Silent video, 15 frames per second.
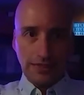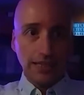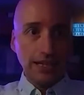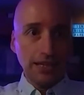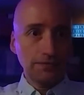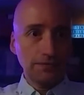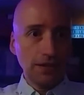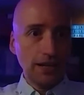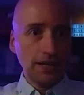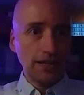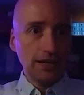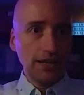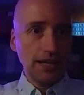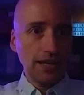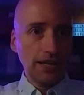If I
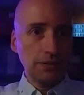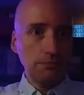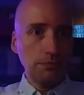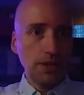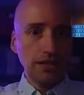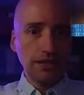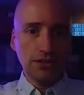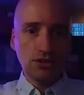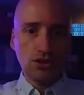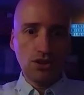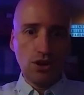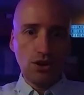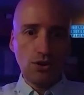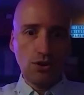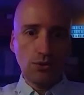can make it
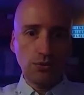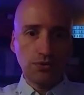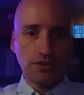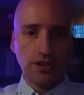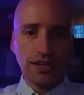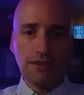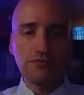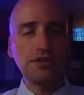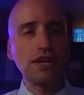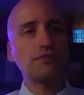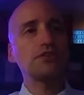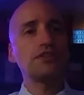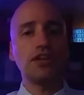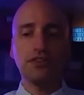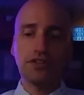go. It's like I've never
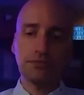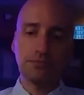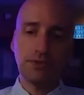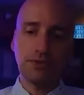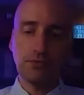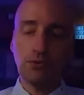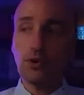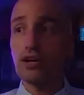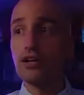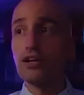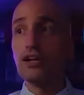done this before.